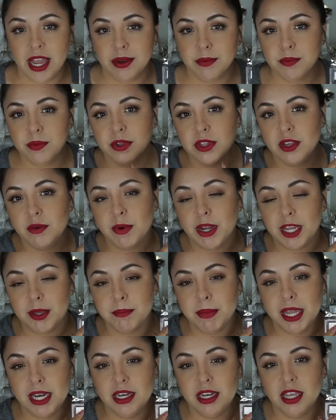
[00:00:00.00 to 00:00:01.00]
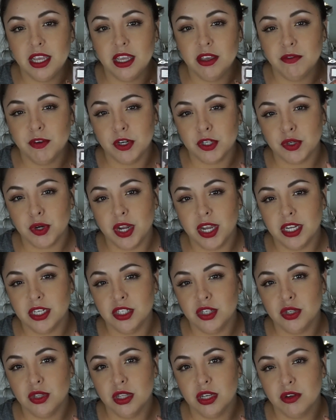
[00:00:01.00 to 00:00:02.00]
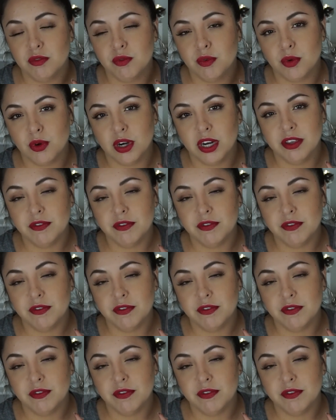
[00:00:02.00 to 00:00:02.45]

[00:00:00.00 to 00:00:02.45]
I really recommend it if you're trying to look for,